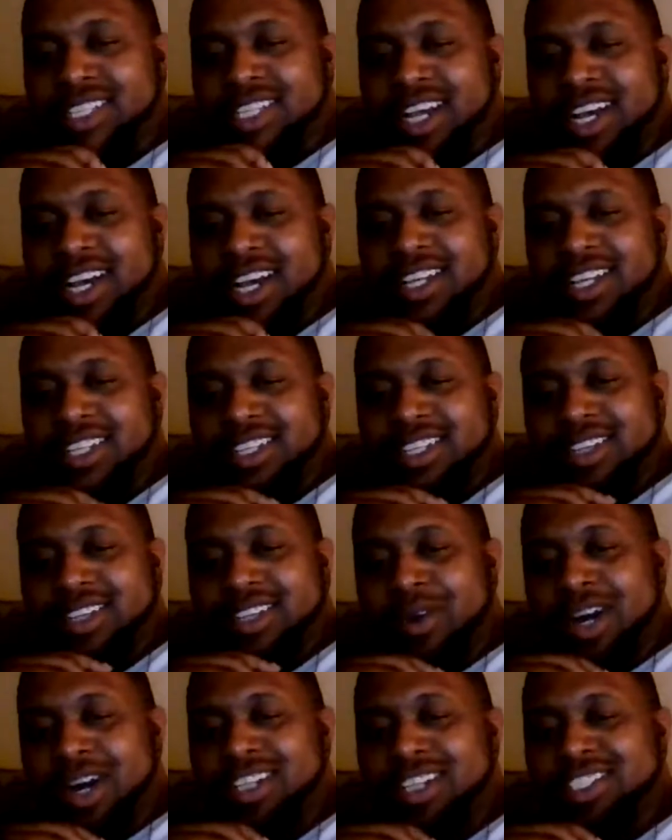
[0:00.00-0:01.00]

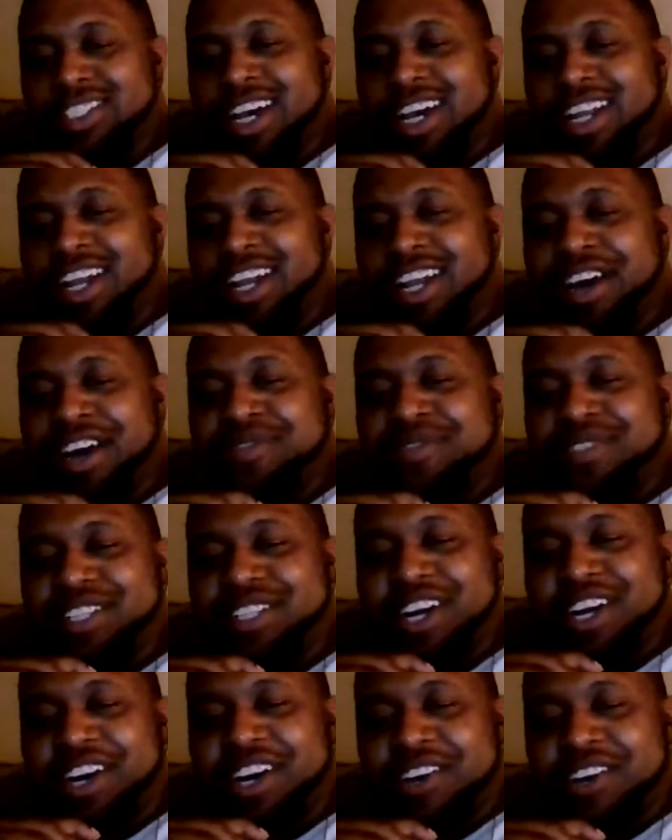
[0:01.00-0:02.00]
not an alpha
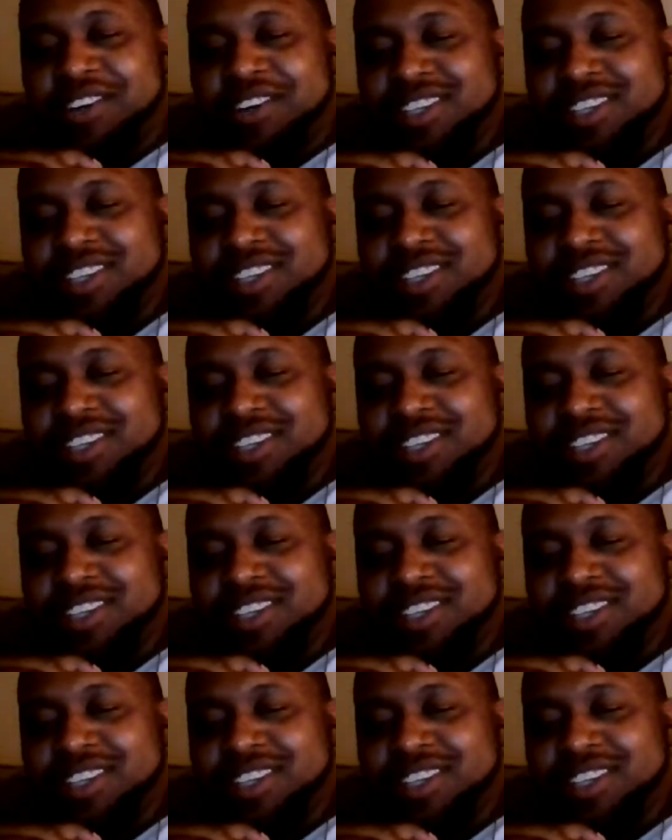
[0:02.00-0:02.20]
dog.